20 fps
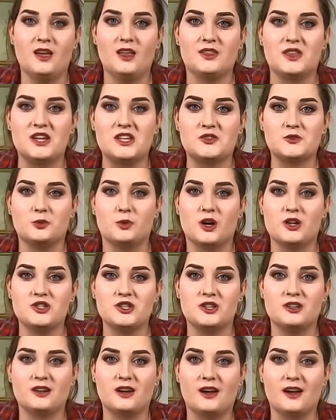Thanks for
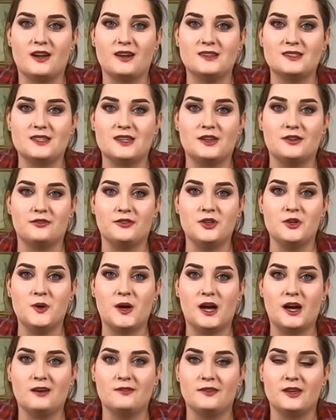watching, guys. If you
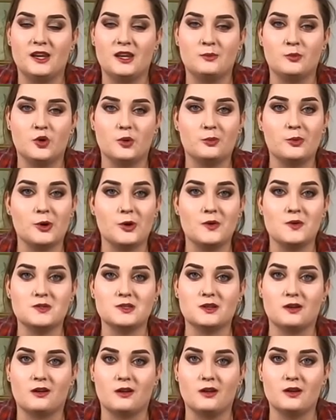have any more pros
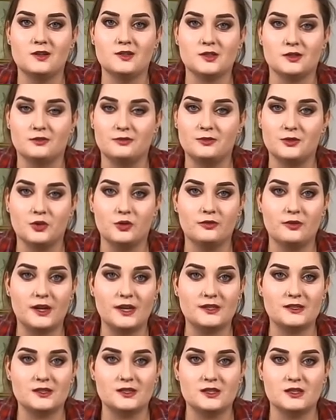and cons on full
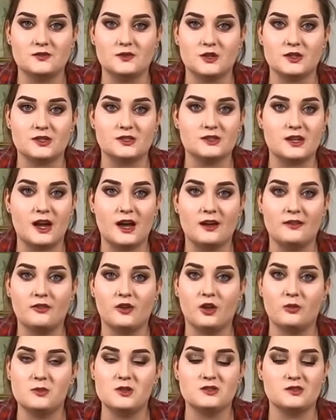faces versus half
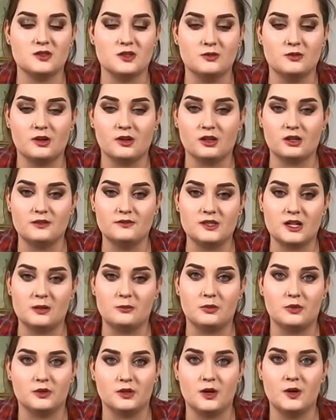helmets you want to leave down
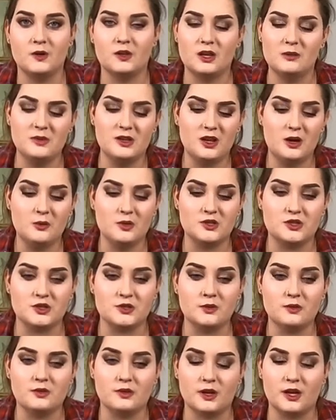below, let me know what
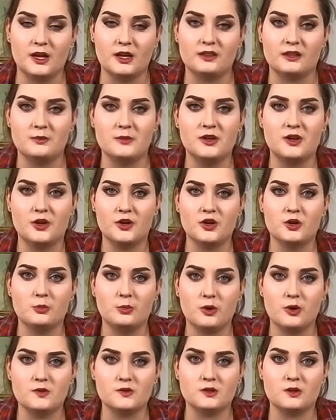you think. Let me know your
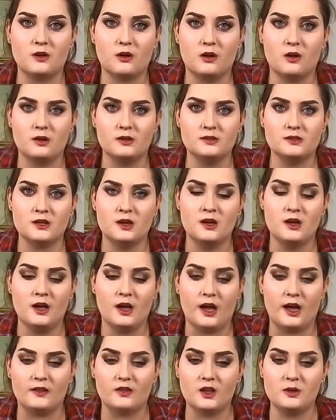pros and cons,
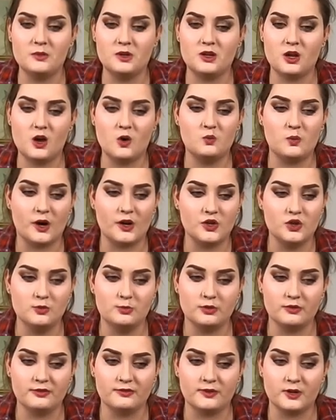and let me know why you
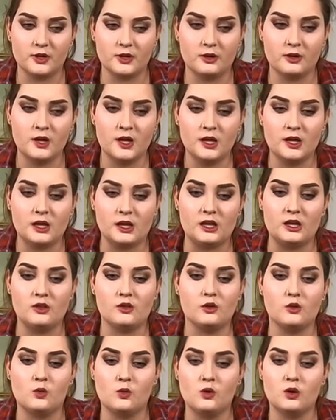prefer
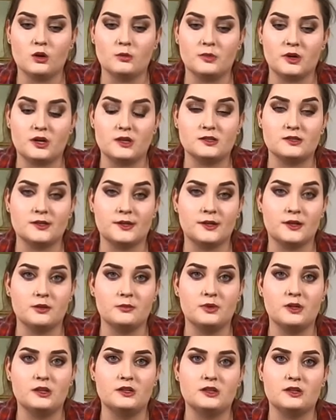either or, because there could
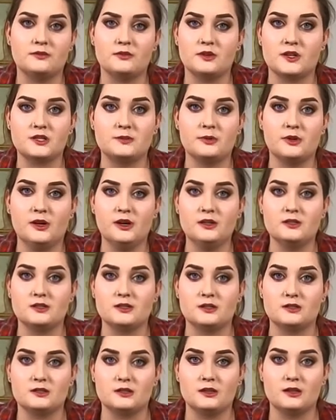be different
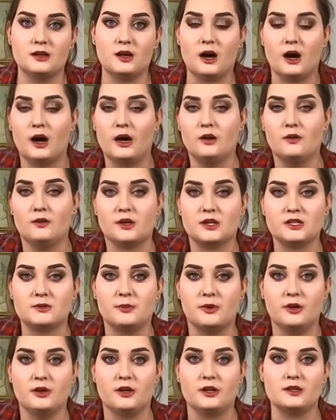experiences that I don't
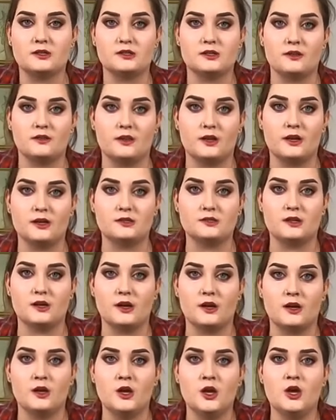experience and things
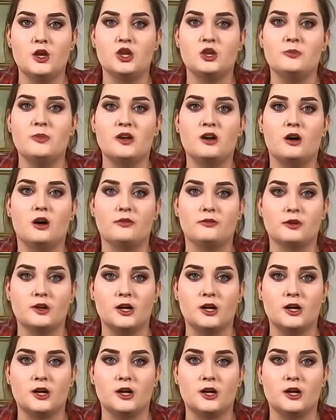that you may offer